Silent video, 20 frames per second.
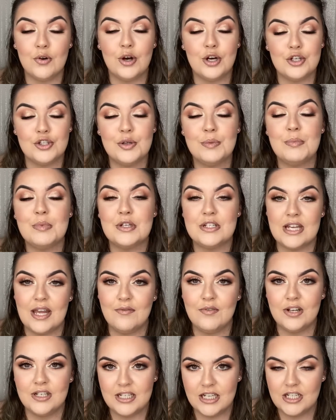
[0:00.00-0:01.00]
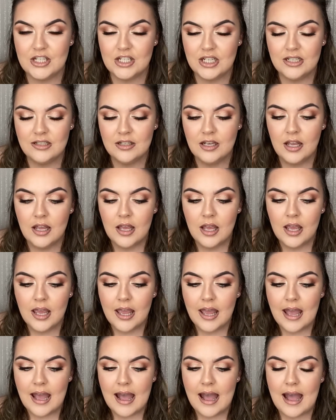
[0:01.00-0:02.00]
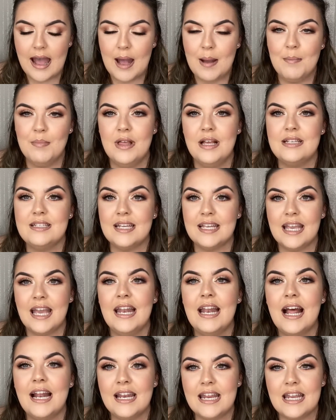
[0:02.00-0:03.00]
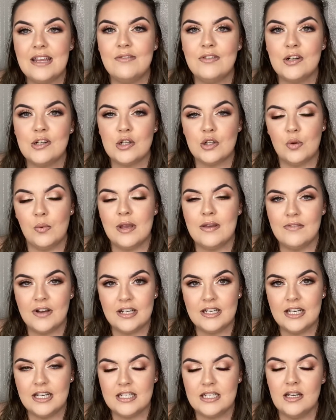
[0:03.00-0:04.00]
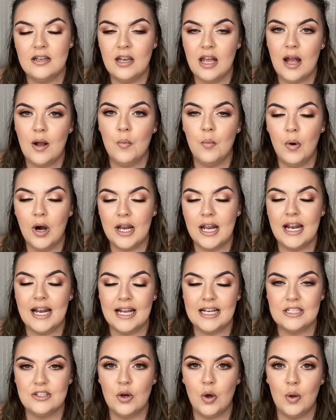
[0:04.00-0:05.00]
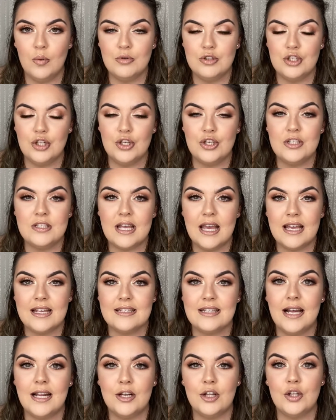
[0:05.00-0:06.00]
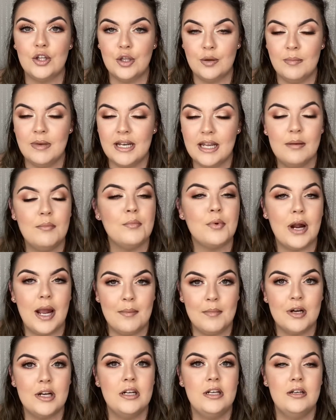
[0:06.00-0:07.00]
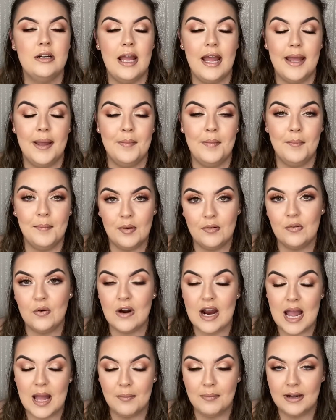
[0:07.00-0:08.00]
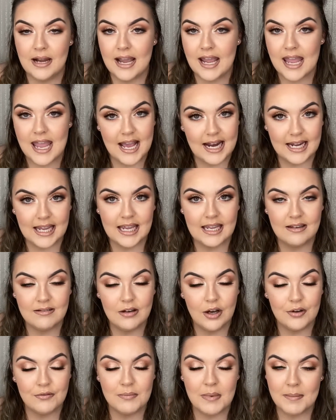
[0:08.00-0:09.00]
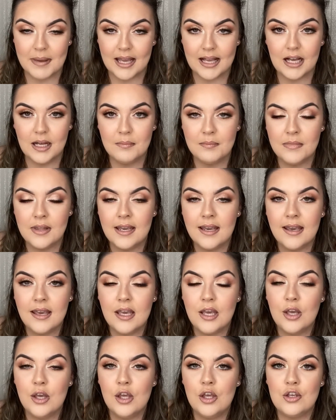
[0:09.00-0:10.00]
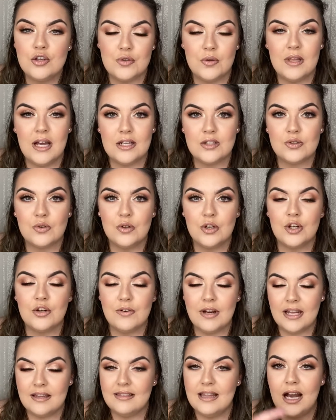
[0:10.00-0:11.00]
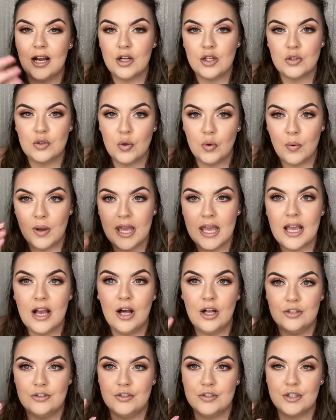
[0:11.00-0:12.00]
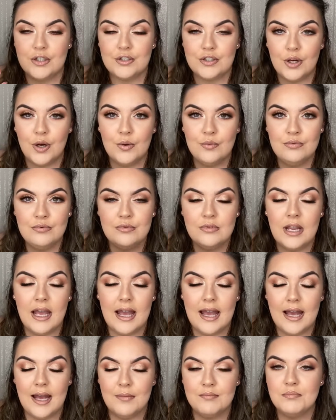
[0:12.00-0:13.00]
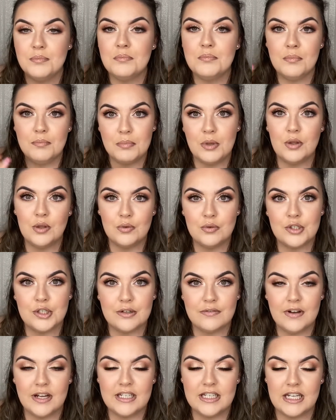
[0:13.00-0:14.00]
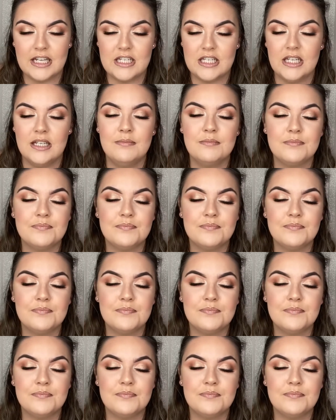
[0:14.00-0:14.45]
Super Stay foundation. To get an even glowy foundation, what I like to always use is an illuminating primer before I apply any of my makeup. So that's going to create that glowy undertone below your foundation,